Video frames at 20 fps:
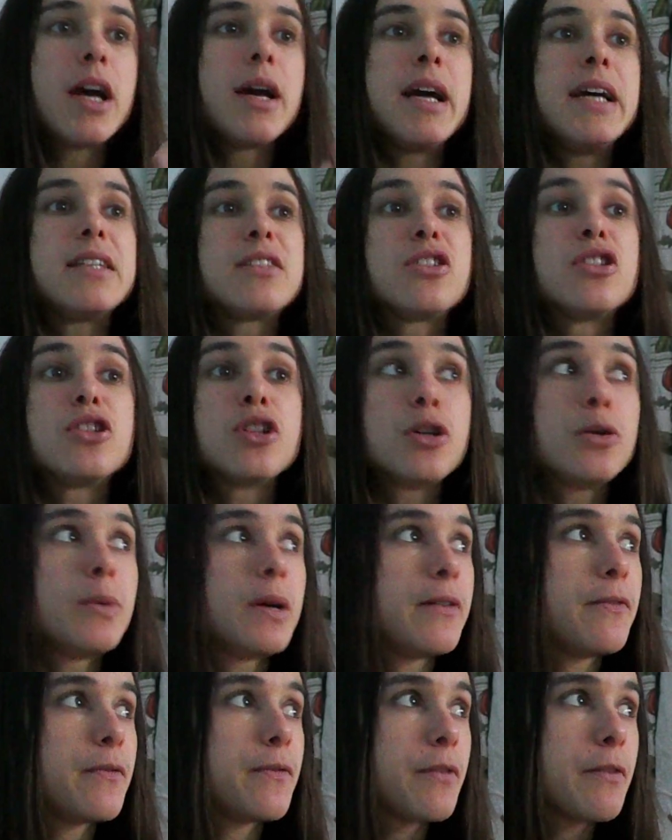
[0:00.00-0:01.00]
It's to do
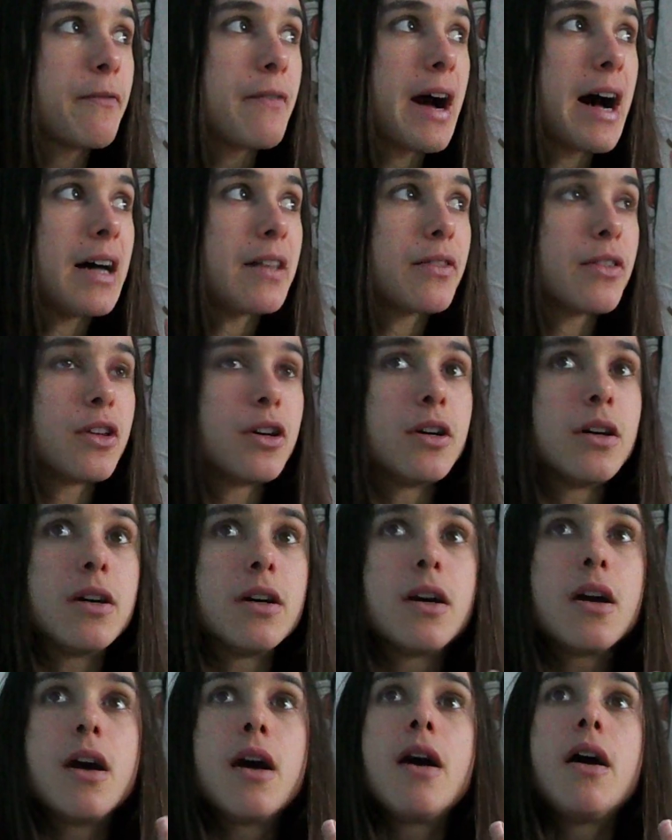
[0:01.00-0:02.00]
with the fact
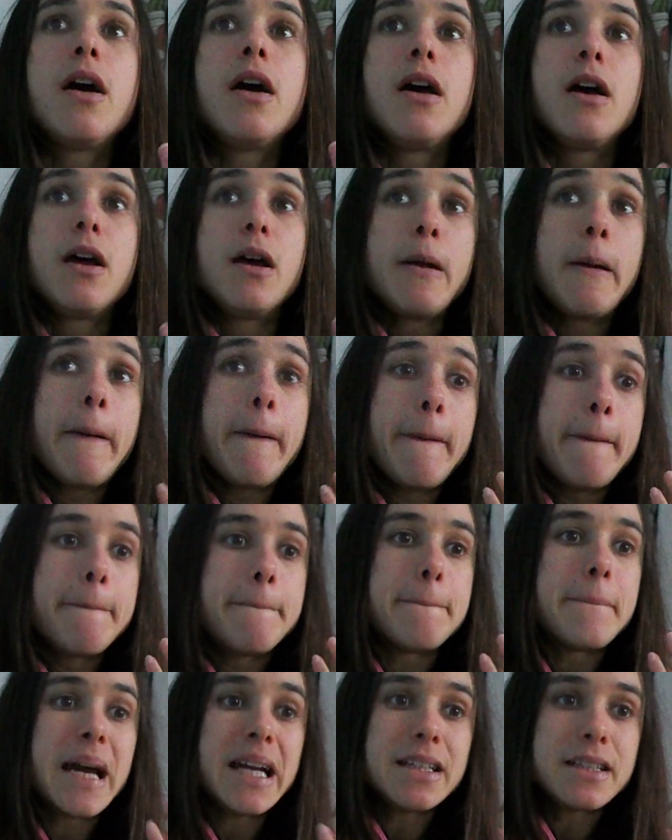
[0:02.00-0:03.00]
that
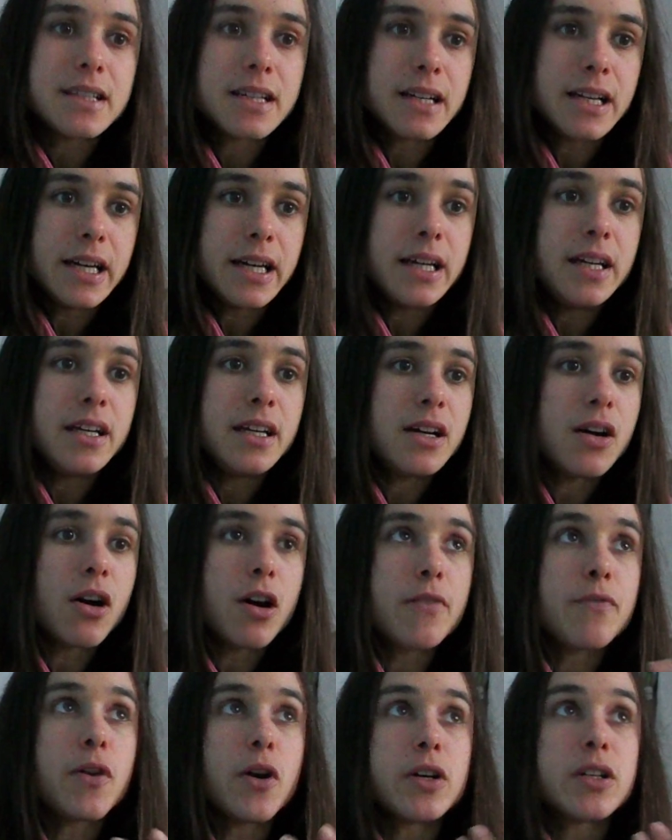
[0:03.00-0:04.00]
mentally,
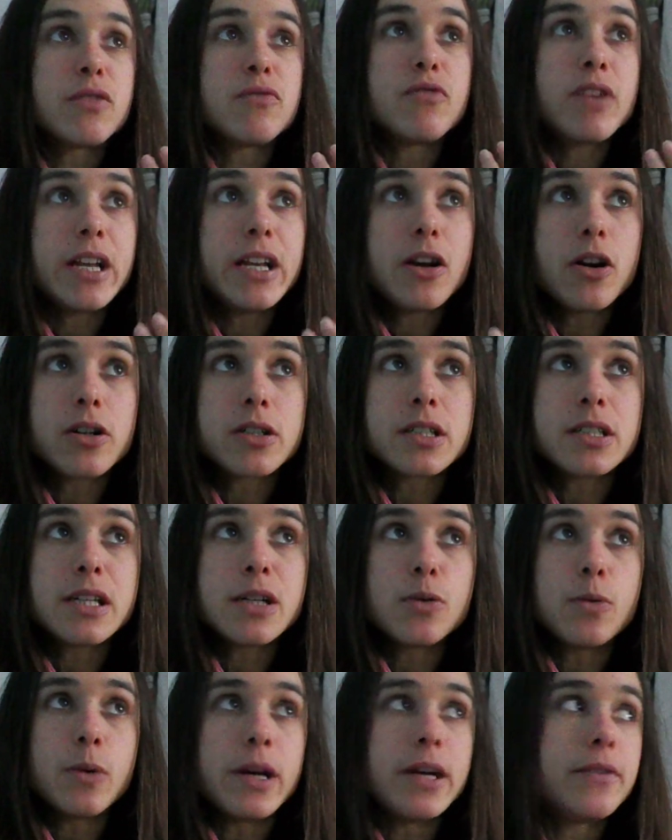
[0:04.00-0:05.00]
I find it really hard to
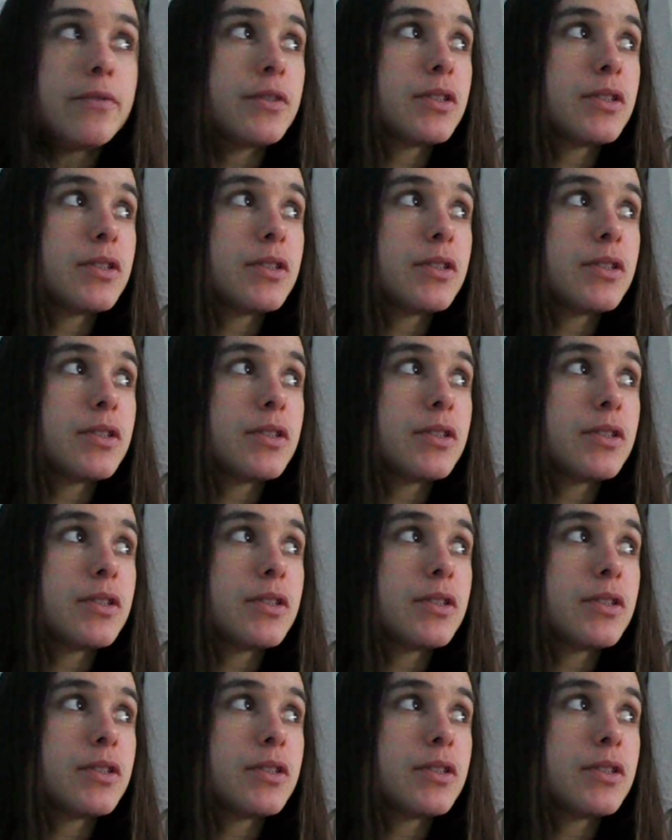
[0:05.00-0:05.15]
deal with.